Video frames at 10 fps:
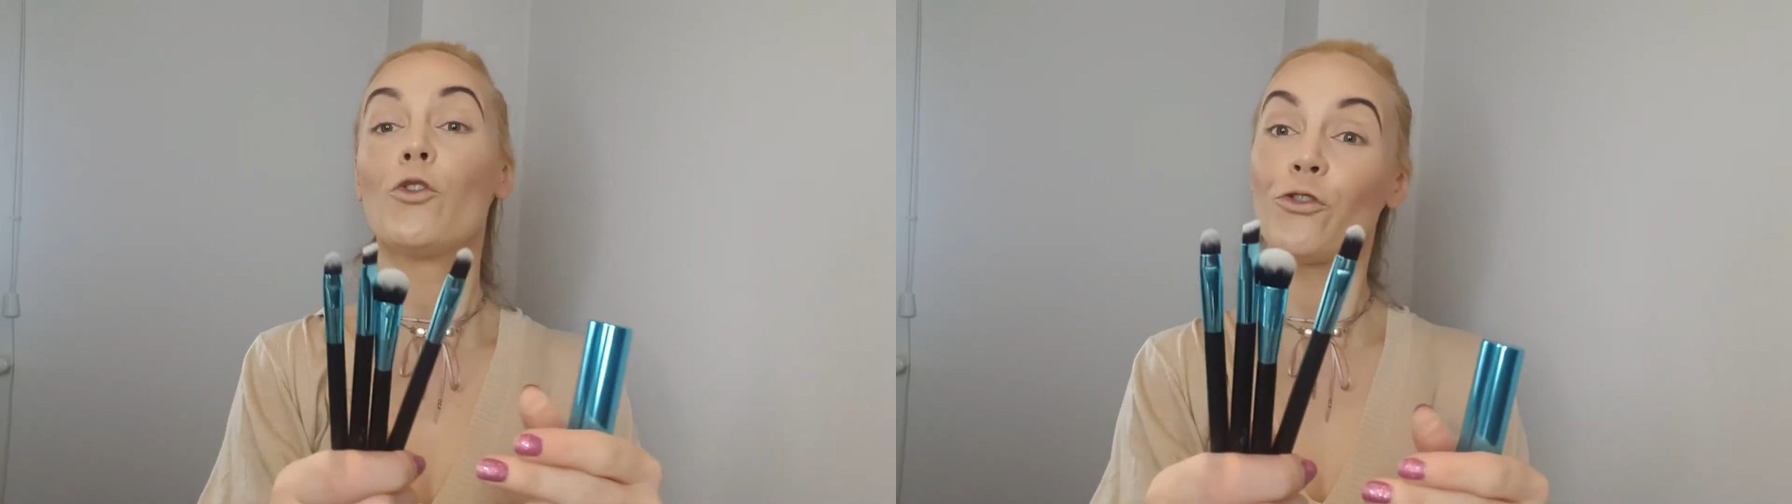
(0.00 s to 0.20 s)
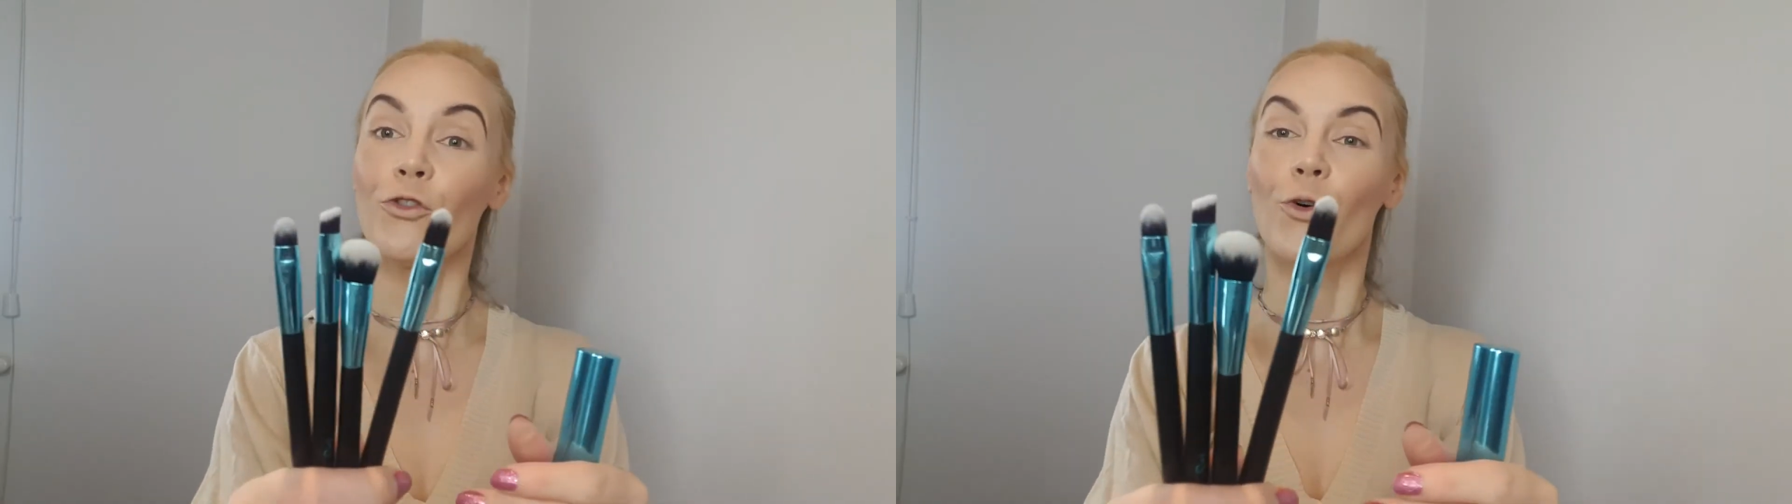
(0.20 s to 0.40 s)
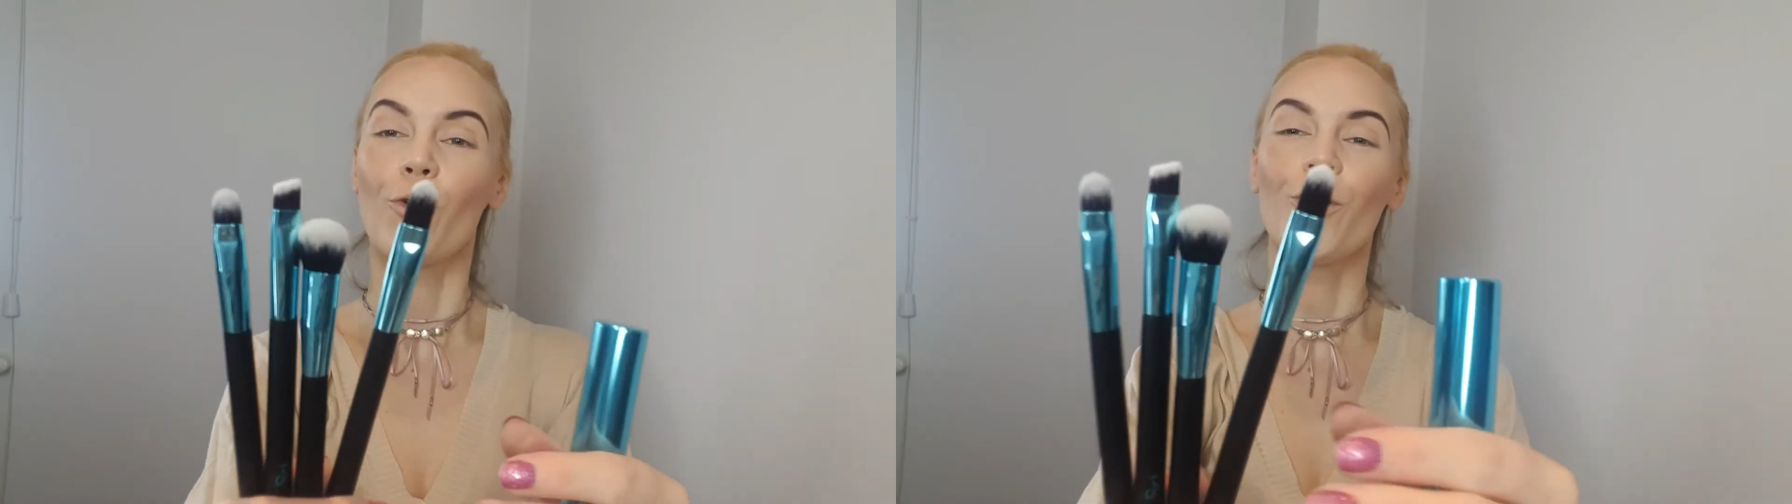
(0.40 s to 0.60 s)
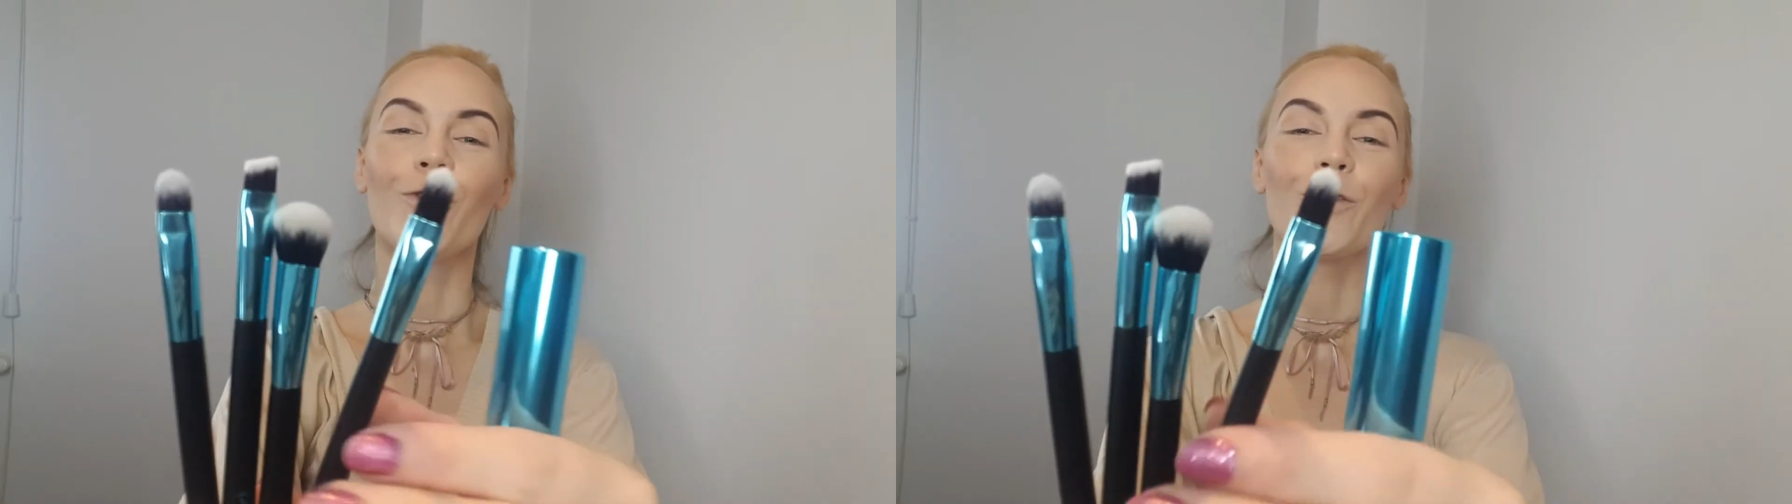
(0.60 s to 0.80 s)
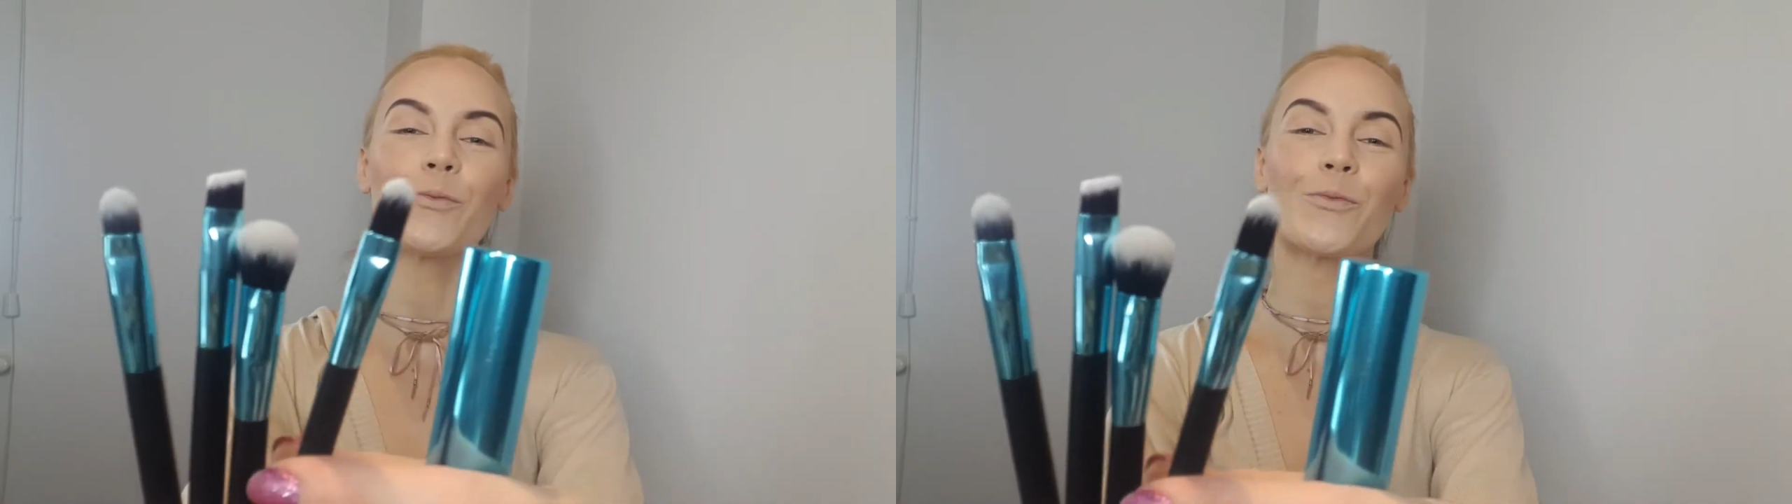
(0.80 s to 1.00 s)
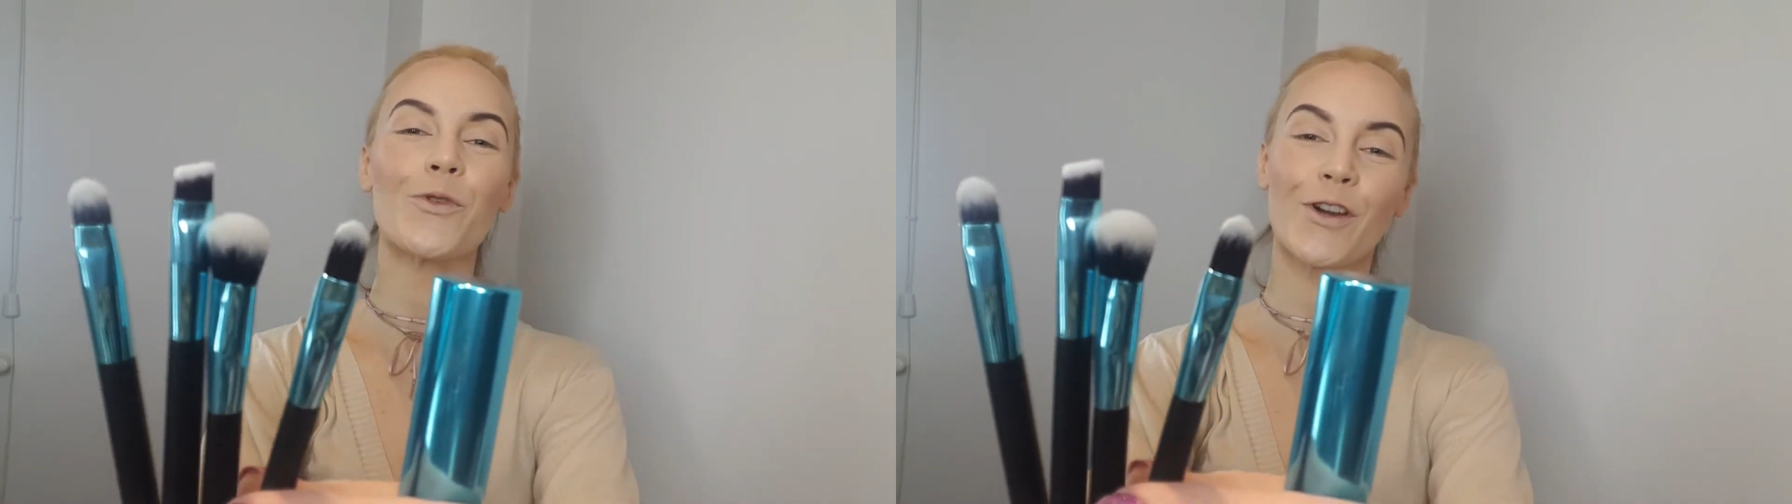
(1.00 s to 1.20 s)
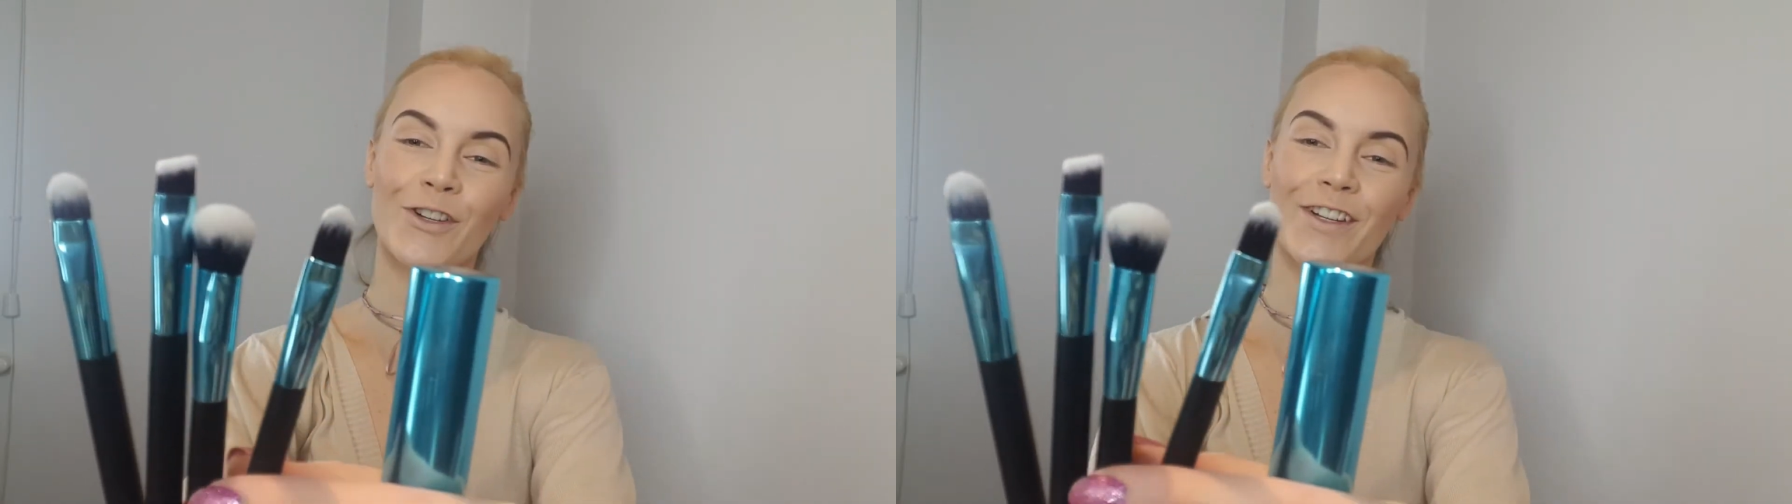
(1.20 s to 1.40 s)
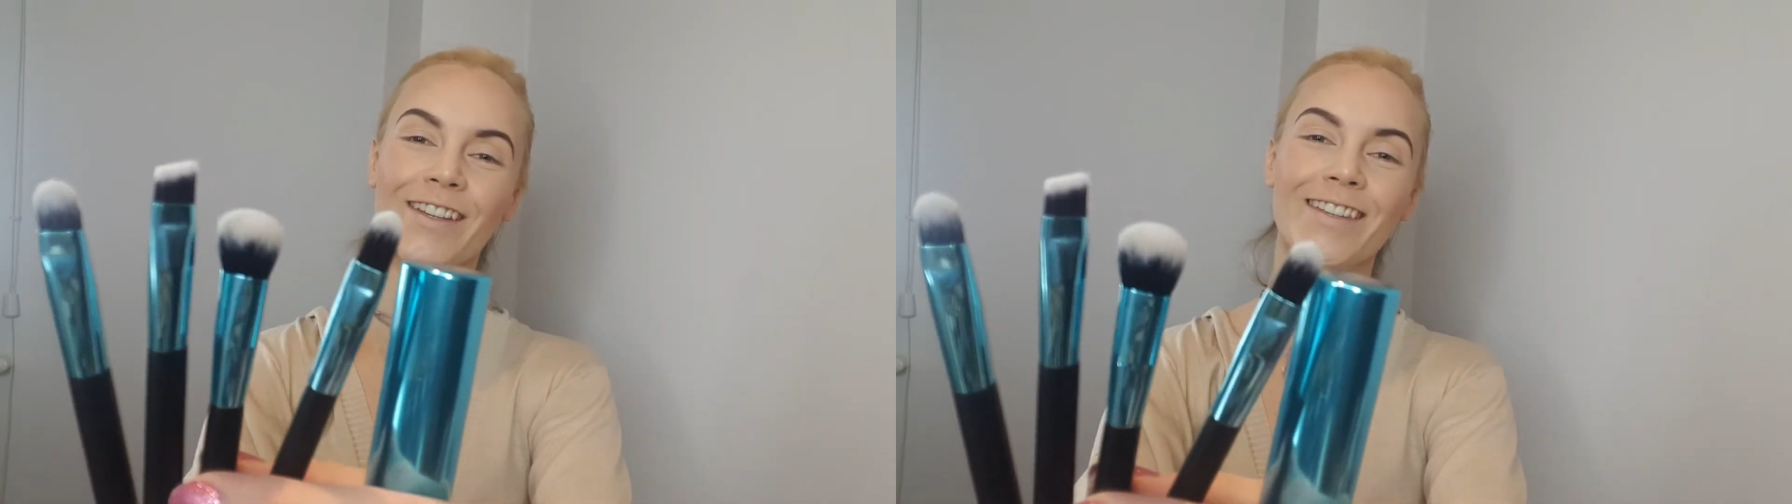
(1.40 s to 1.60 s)
four
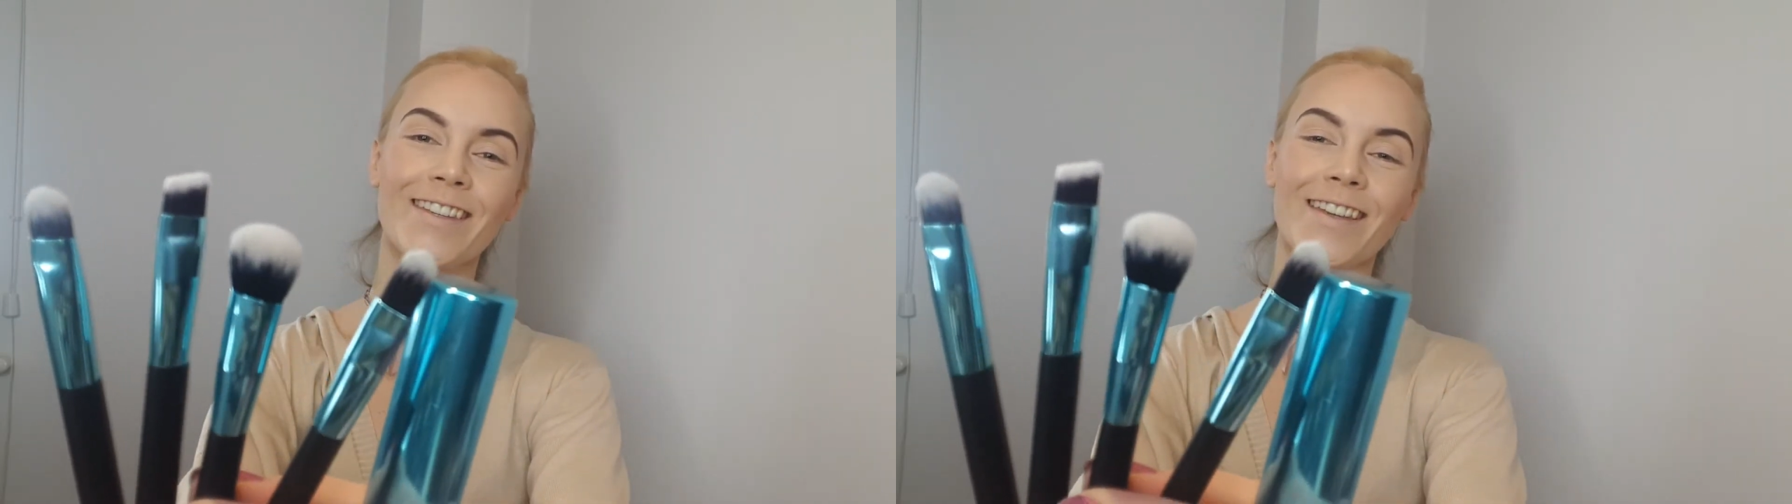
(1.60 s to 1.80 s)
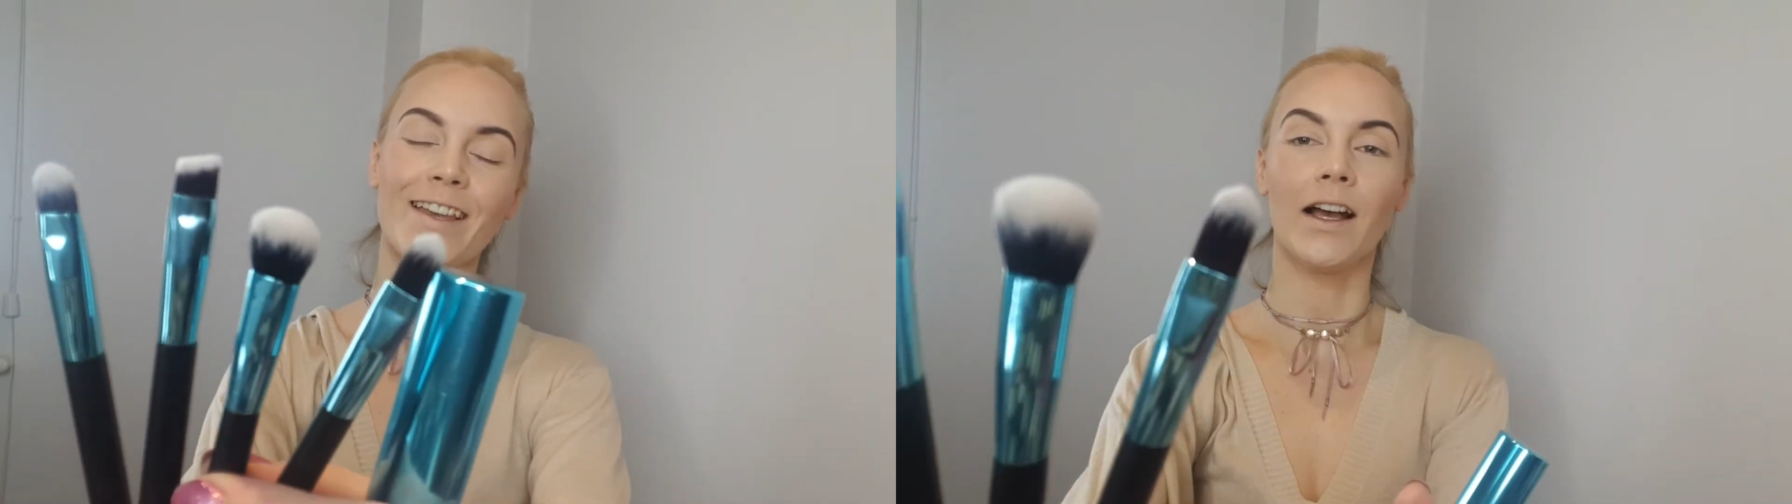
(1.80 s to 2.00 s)
brushes,